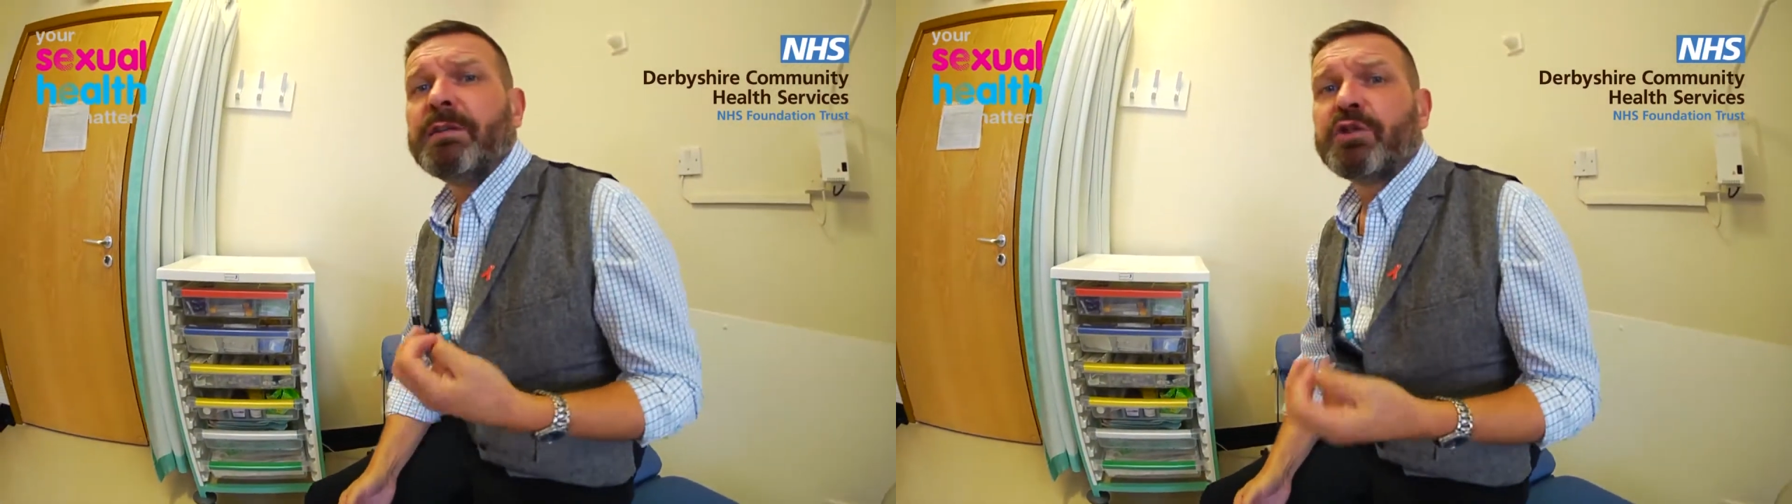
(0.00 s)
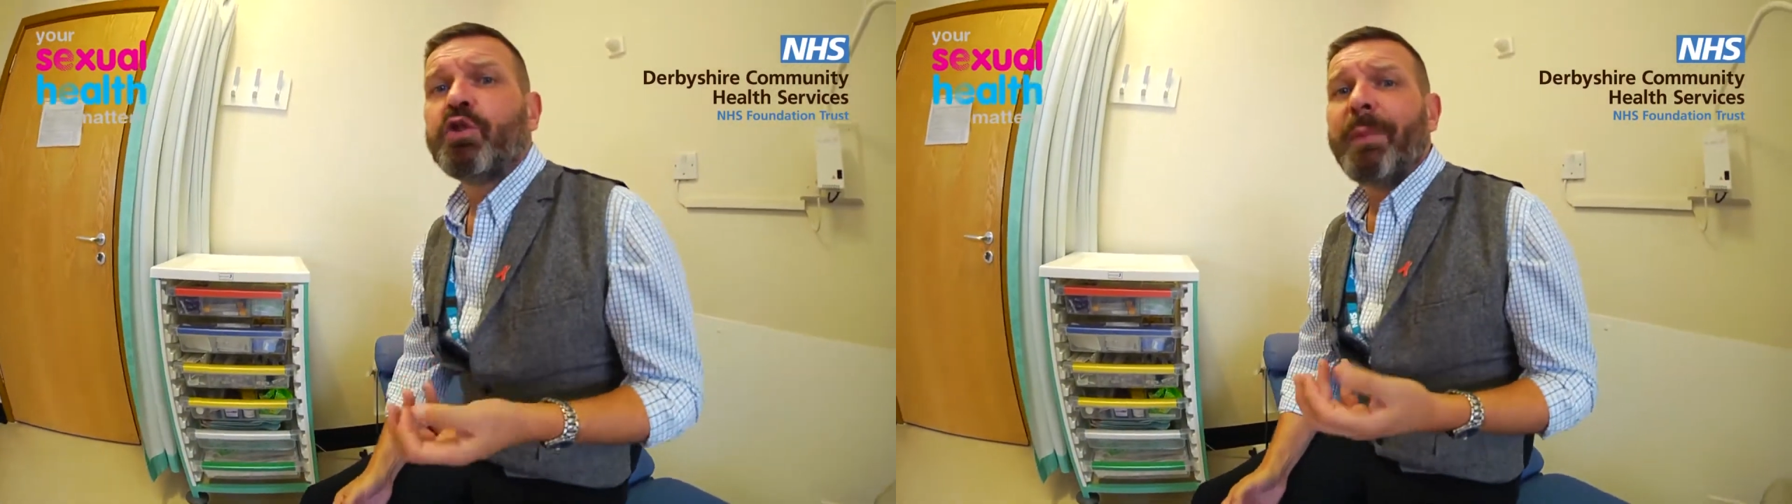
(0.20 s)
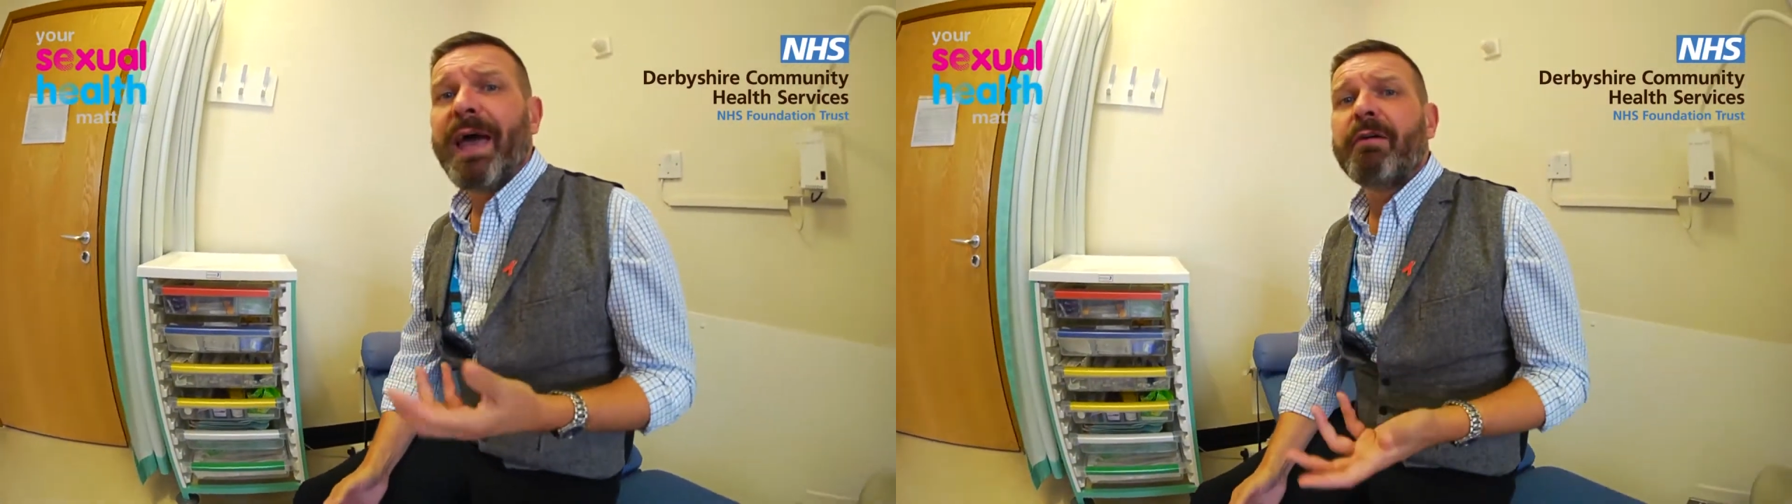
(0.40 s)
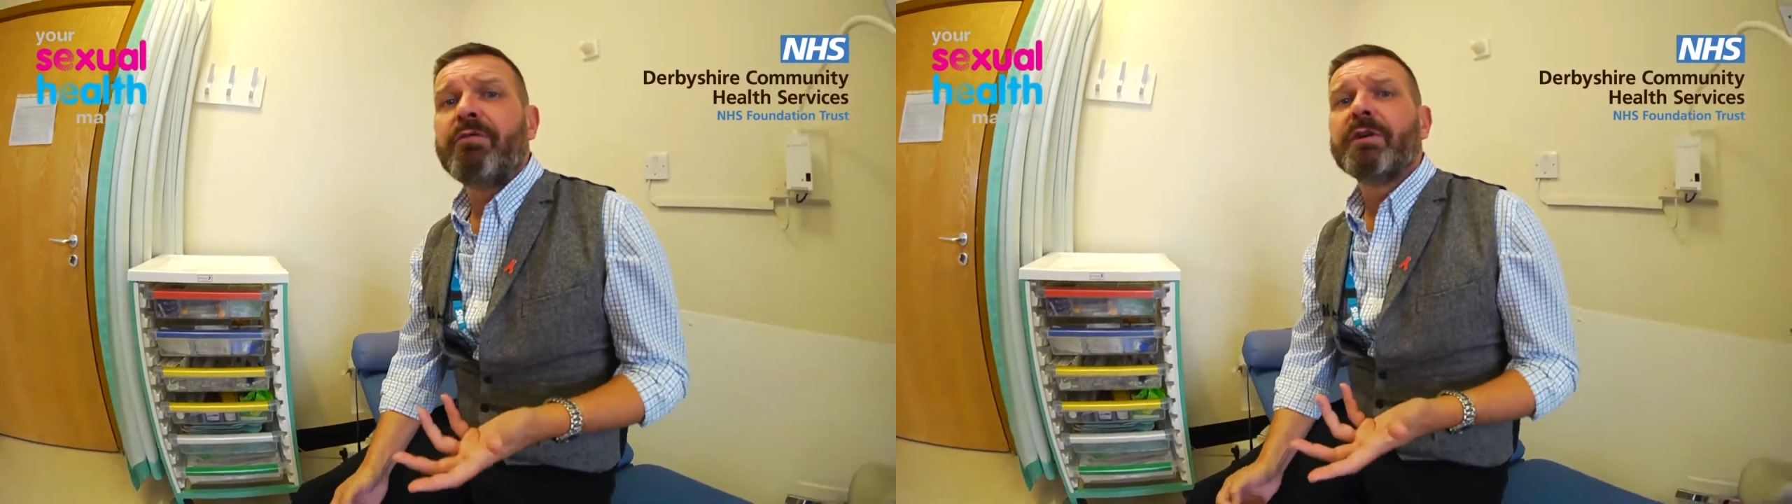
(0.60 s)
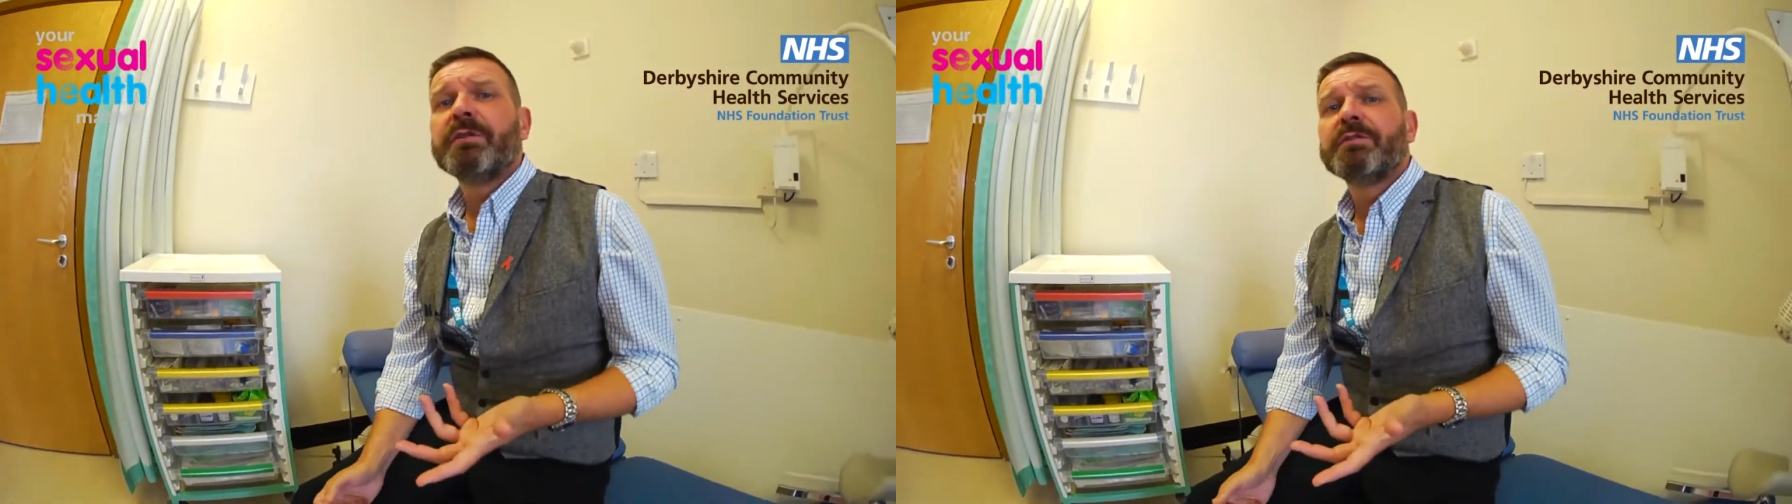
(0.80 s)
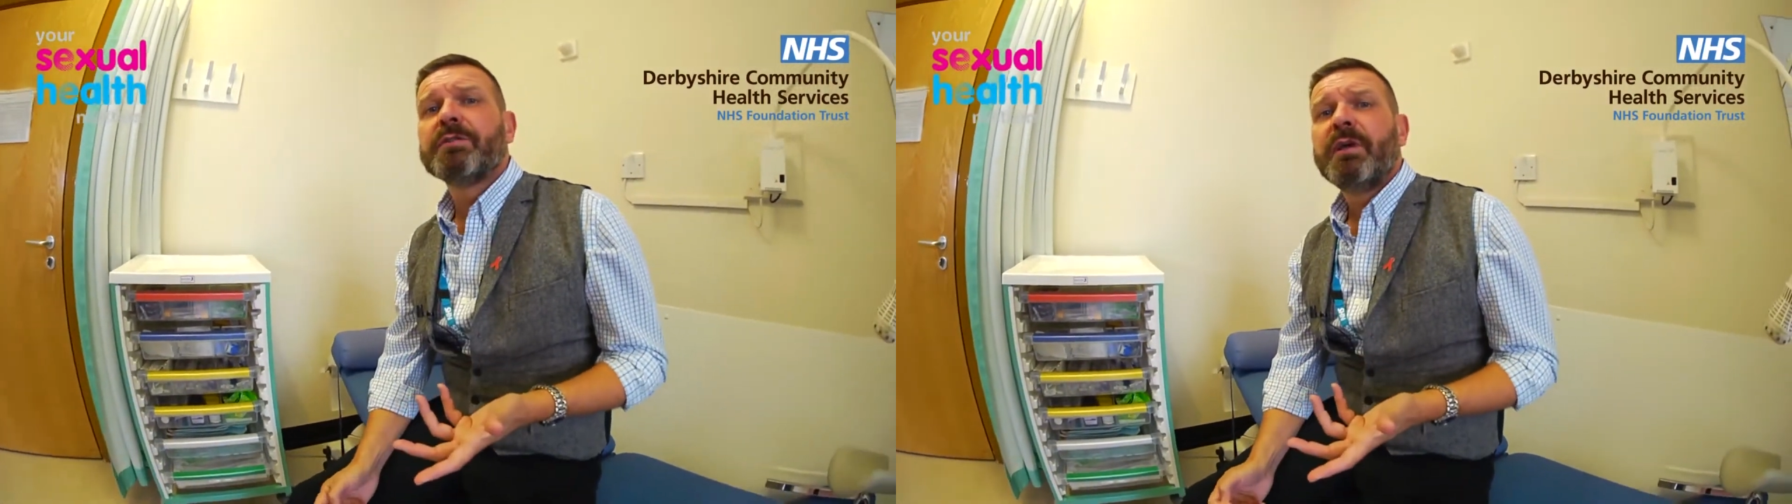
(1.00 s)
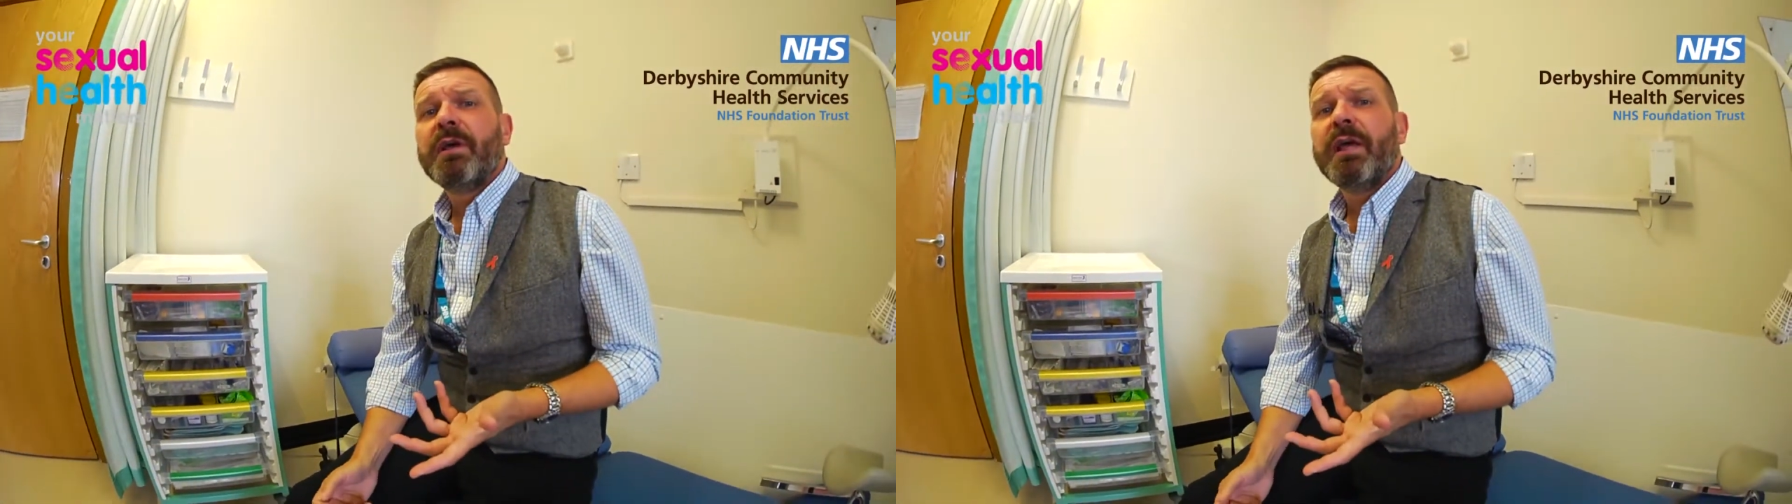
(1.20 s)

some areas,